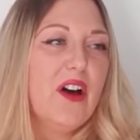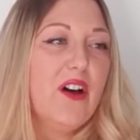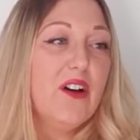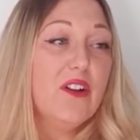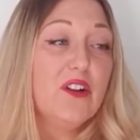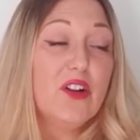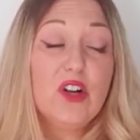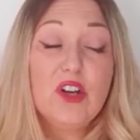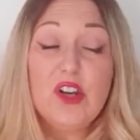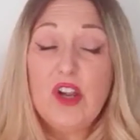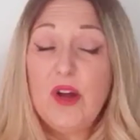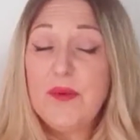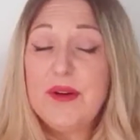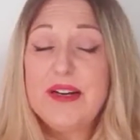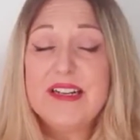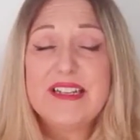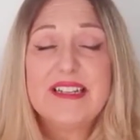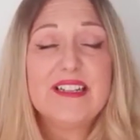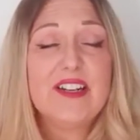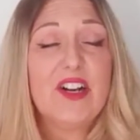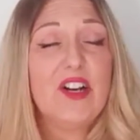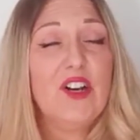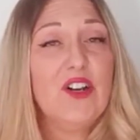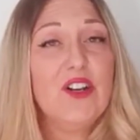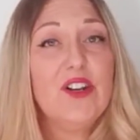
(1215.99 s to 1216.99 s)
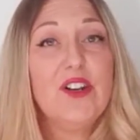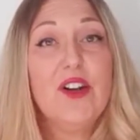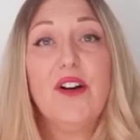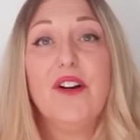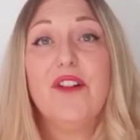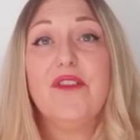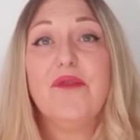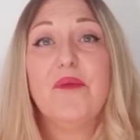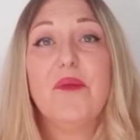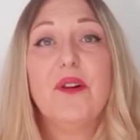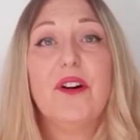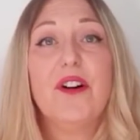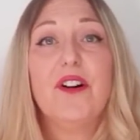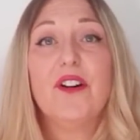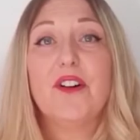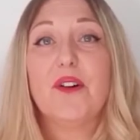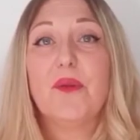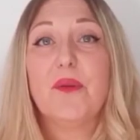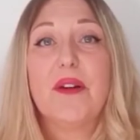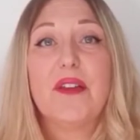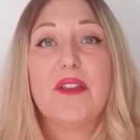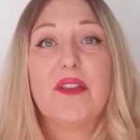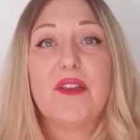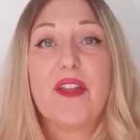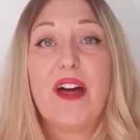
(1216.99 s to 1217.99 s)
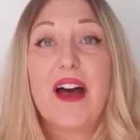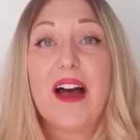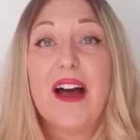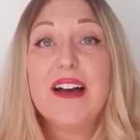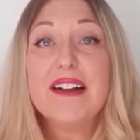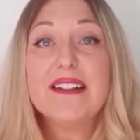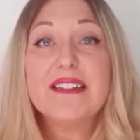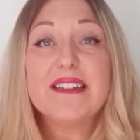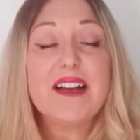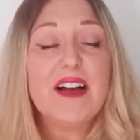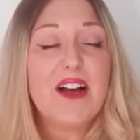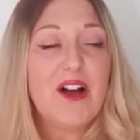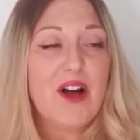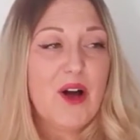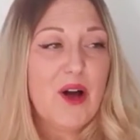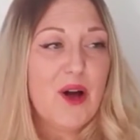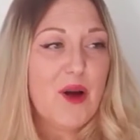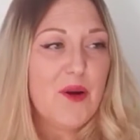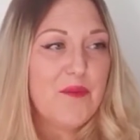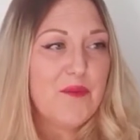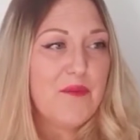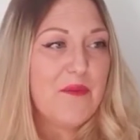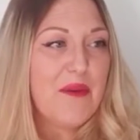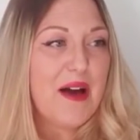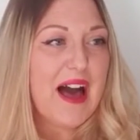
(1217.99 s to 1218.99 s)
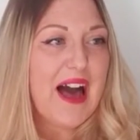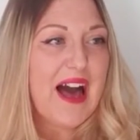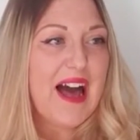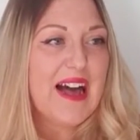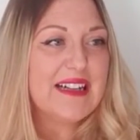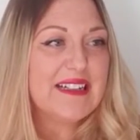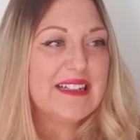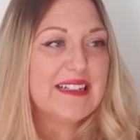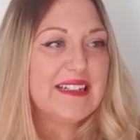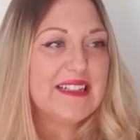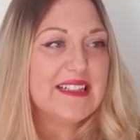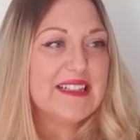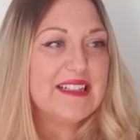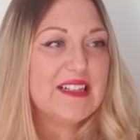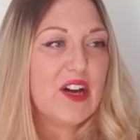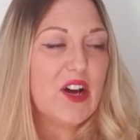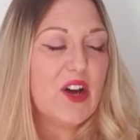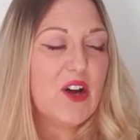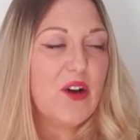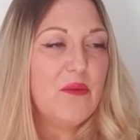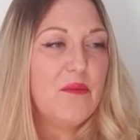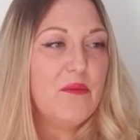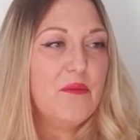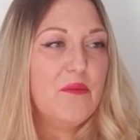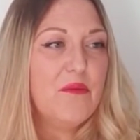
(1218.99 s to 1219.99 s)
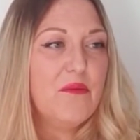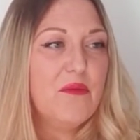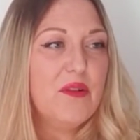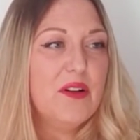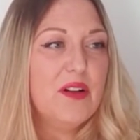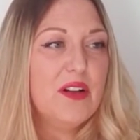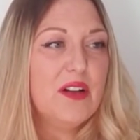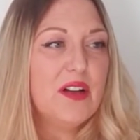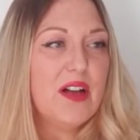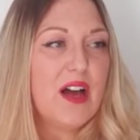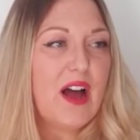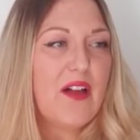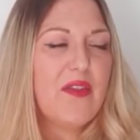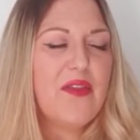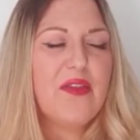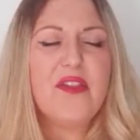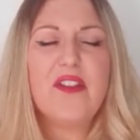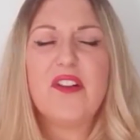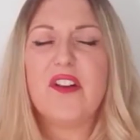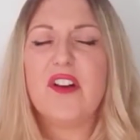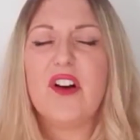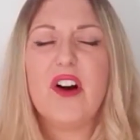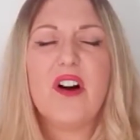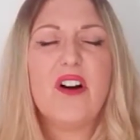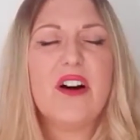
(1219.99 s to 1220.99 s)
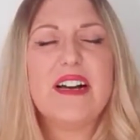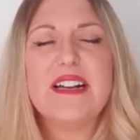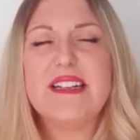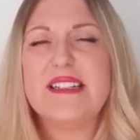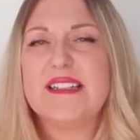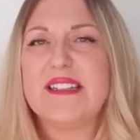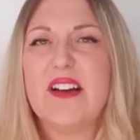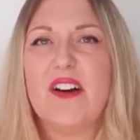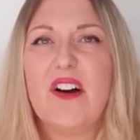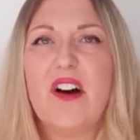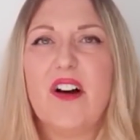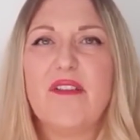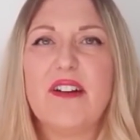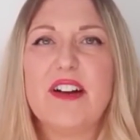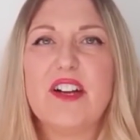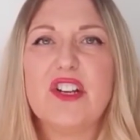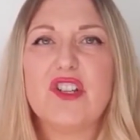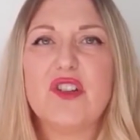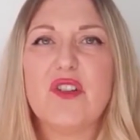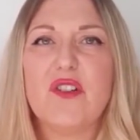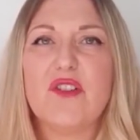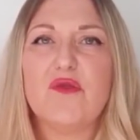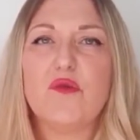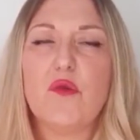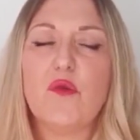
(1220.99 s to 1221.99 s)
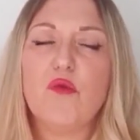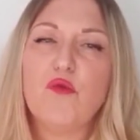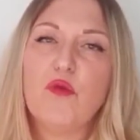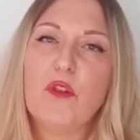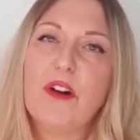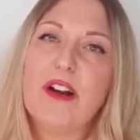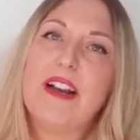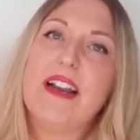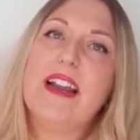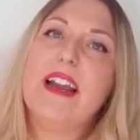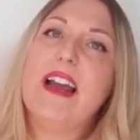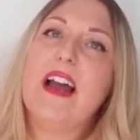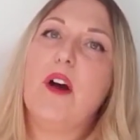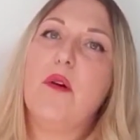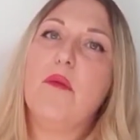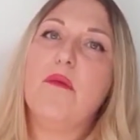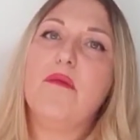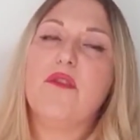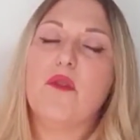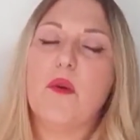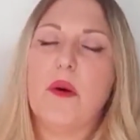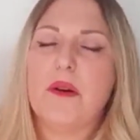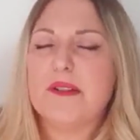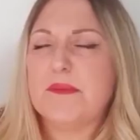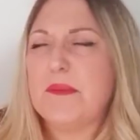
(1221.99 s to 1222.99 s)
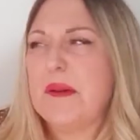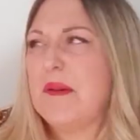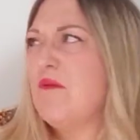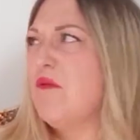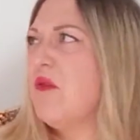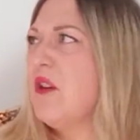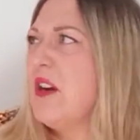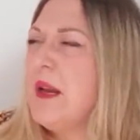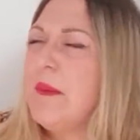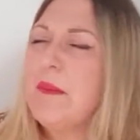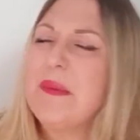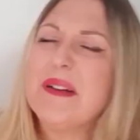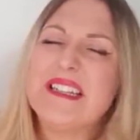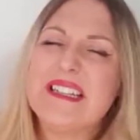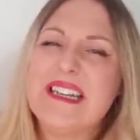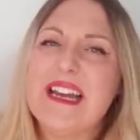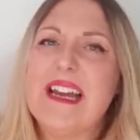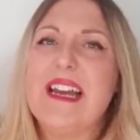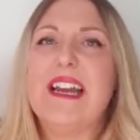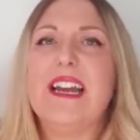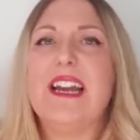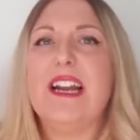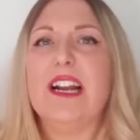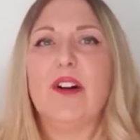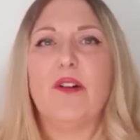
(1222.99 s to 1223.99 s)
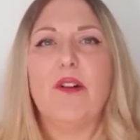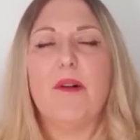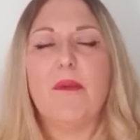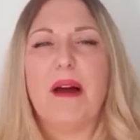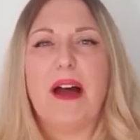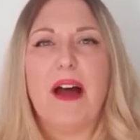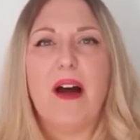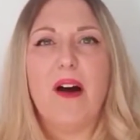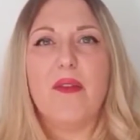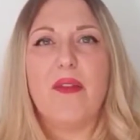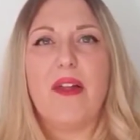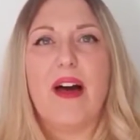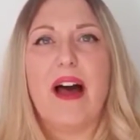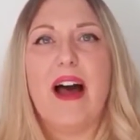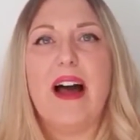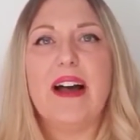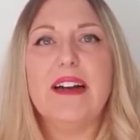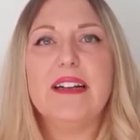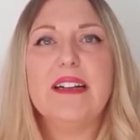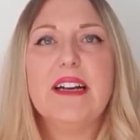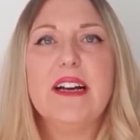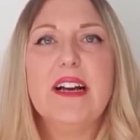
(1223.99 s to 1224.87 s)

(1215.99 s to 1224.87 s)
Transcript: Chloe did a lot of work with that, and the guys at RH Signs were really helpful. I was being really particular about that,